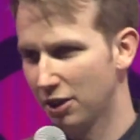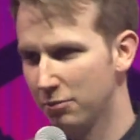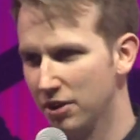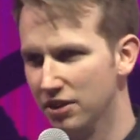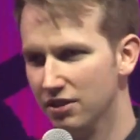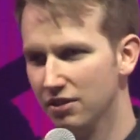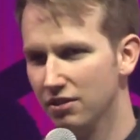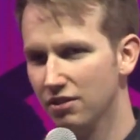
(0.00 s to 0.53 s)
I
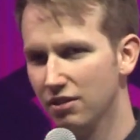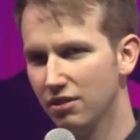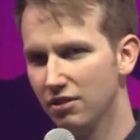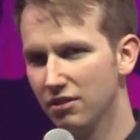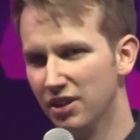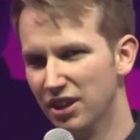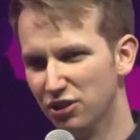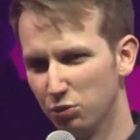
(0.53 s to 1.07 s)
mean,
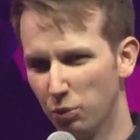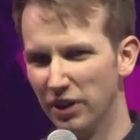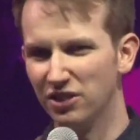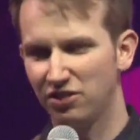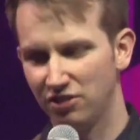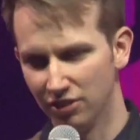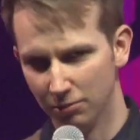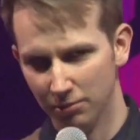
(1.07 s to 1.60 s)
his
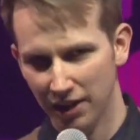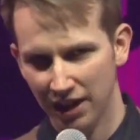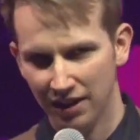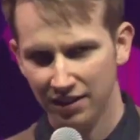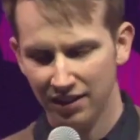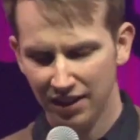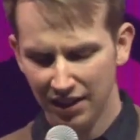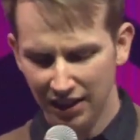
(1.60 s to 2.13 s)
wisdom
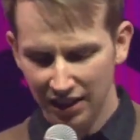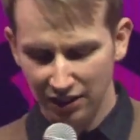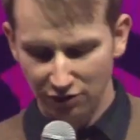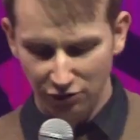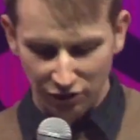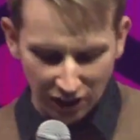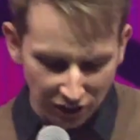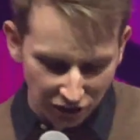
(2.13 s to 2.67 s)
and
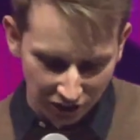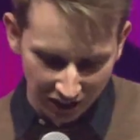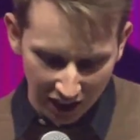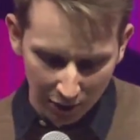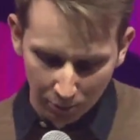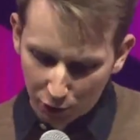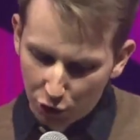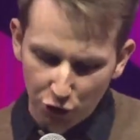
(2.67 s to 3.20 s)
his teaching,
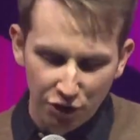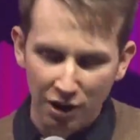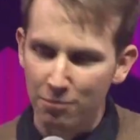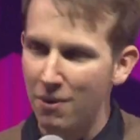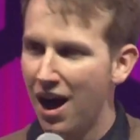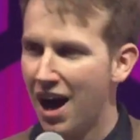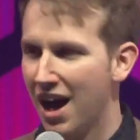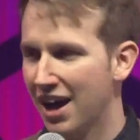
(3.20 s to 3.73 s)
it blew their
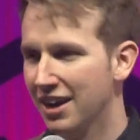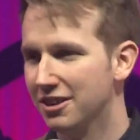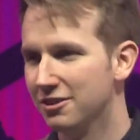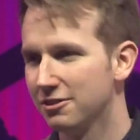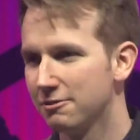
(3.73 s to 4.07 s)
mind.